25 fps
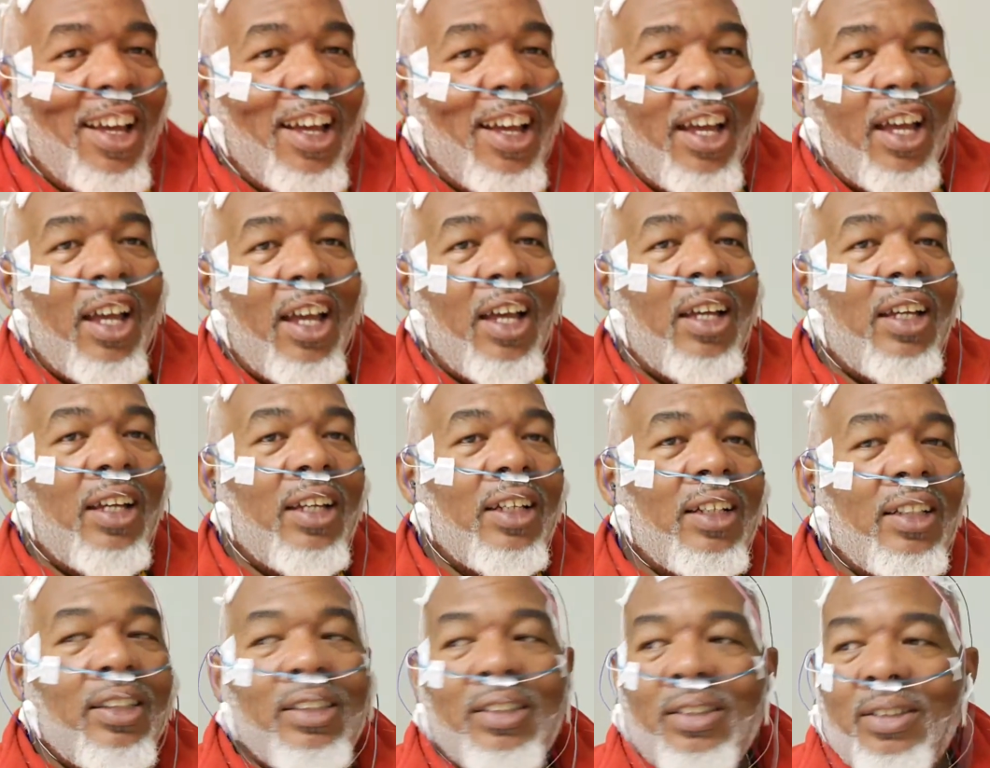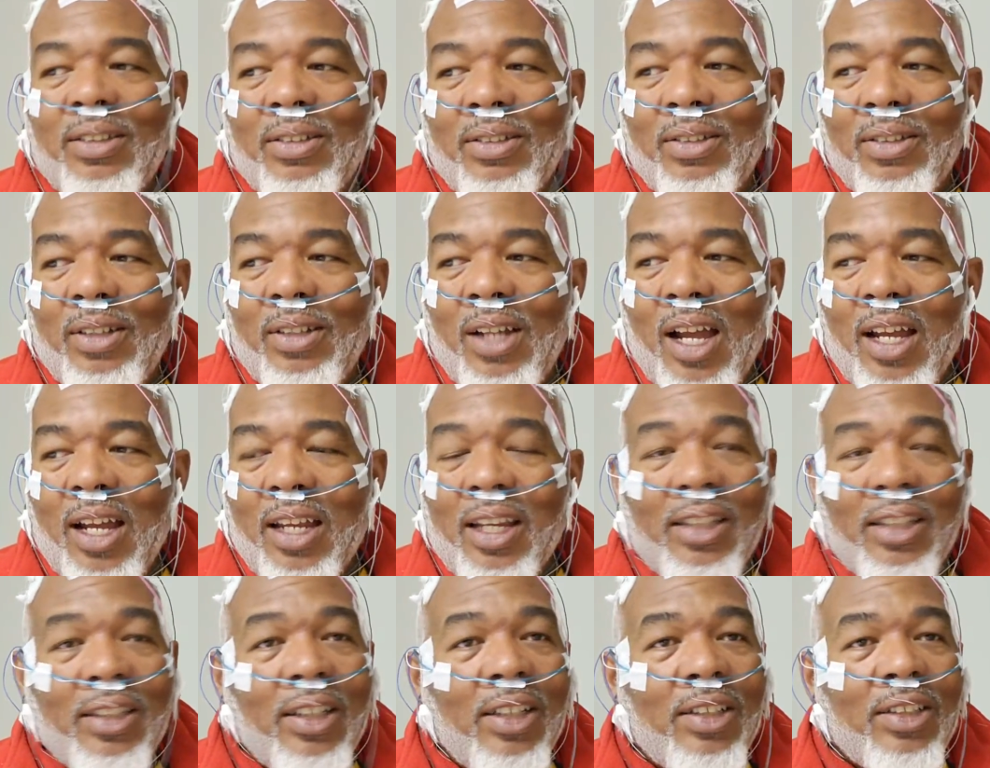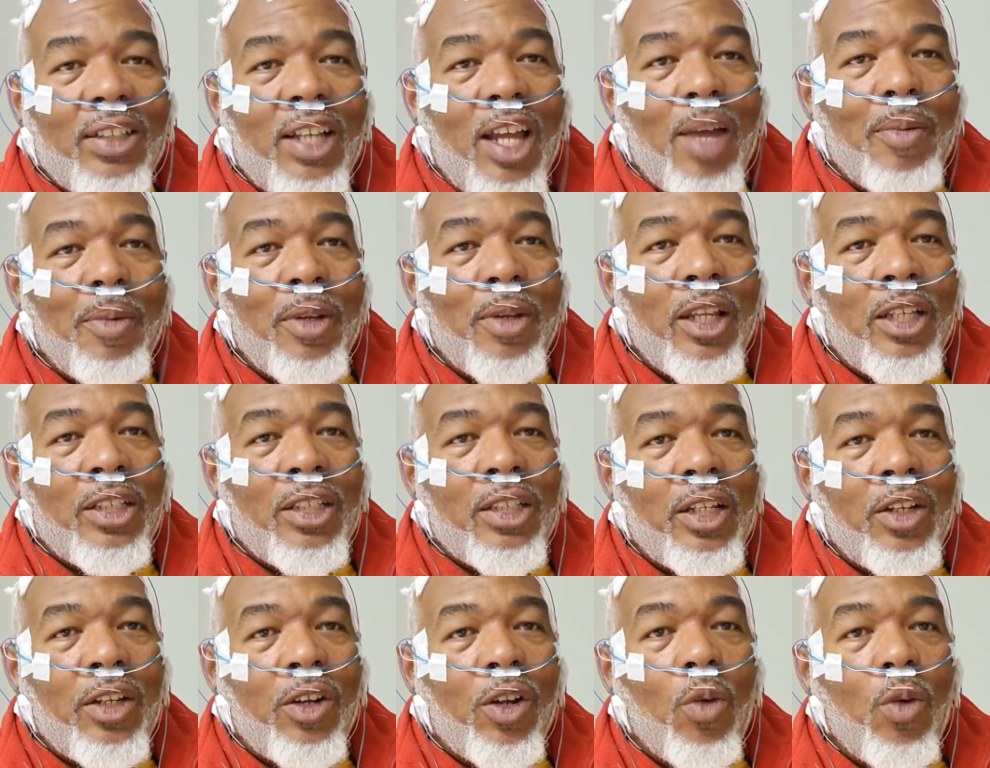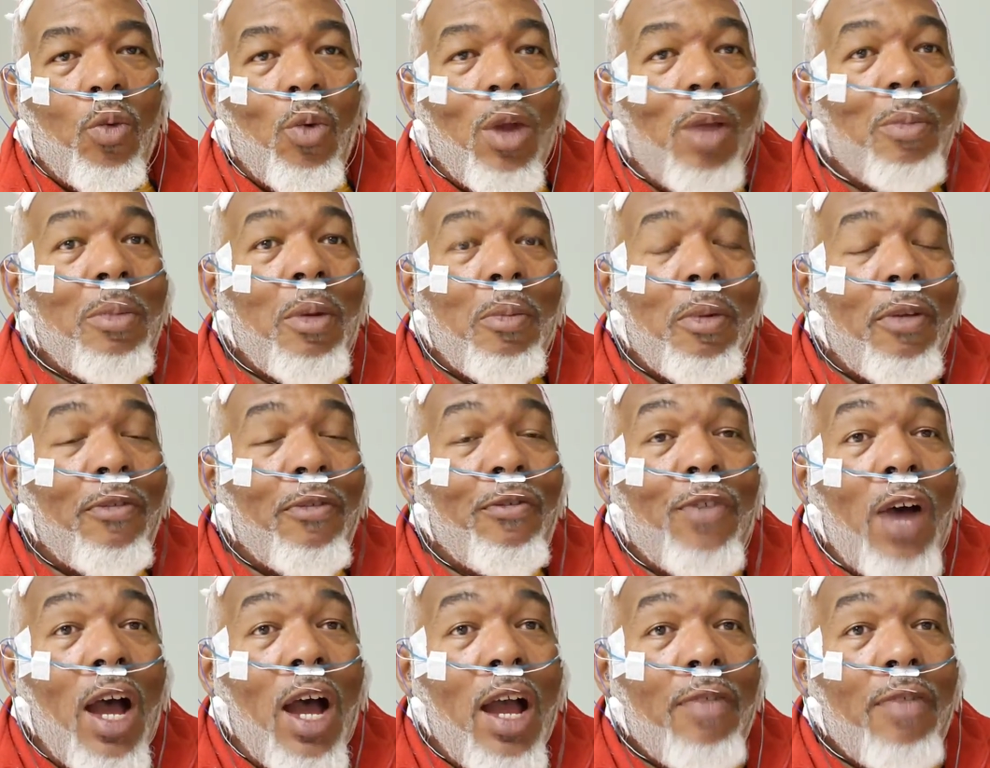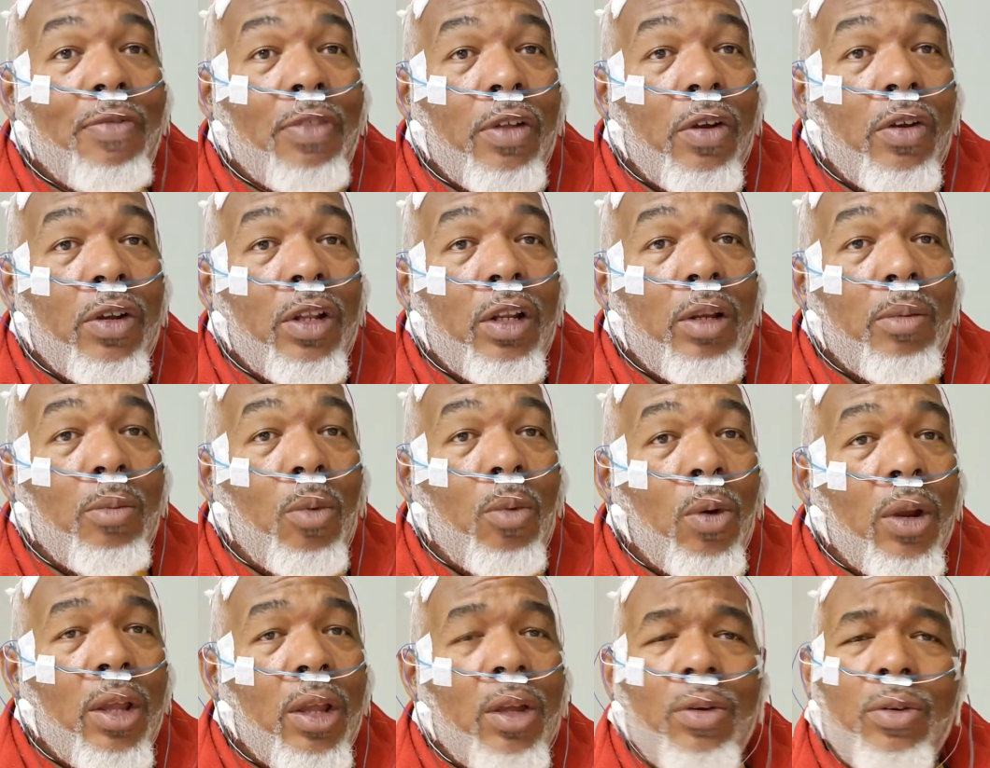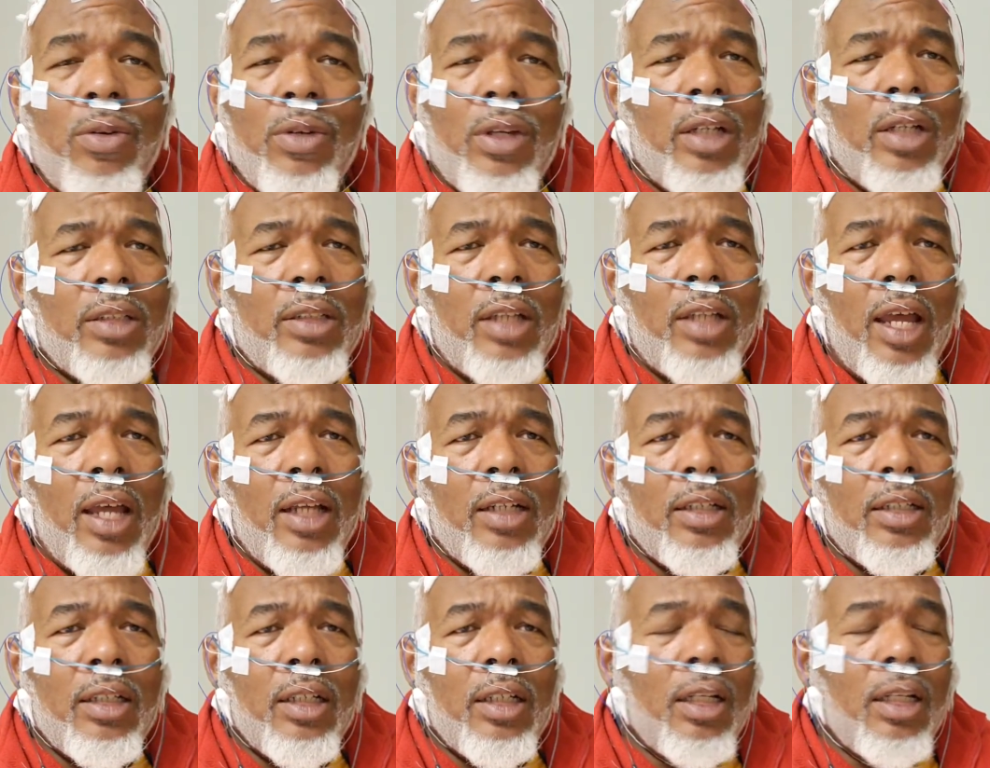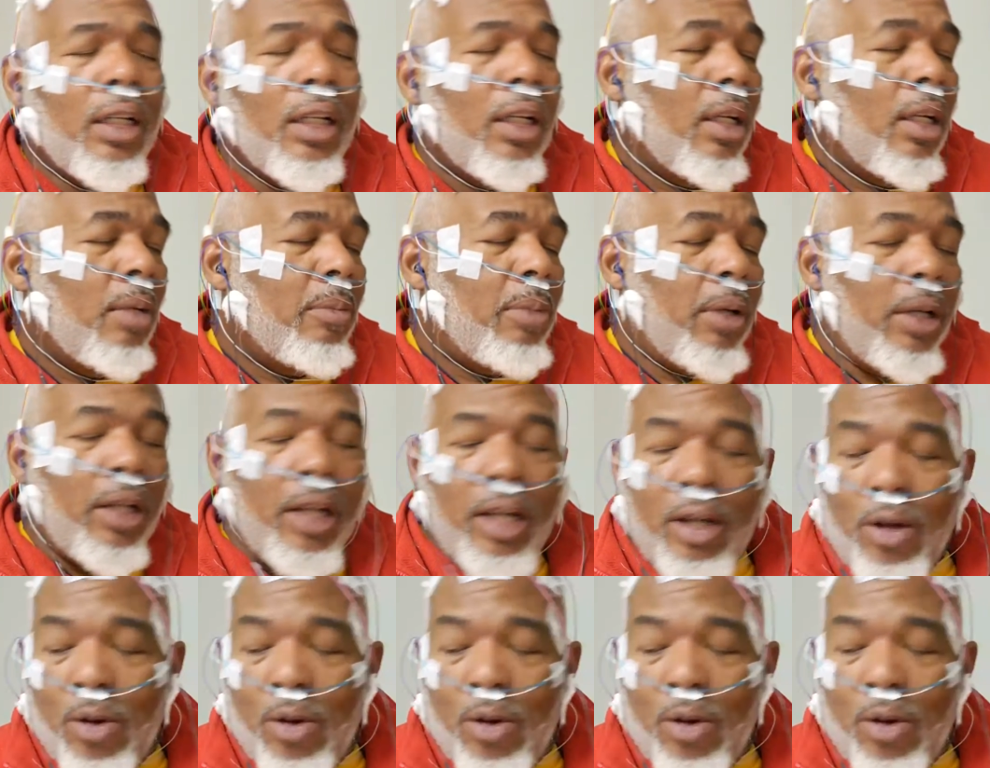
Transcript: I guess this time they said they're going to wake me up at 5:30 in the morning. Who does that? But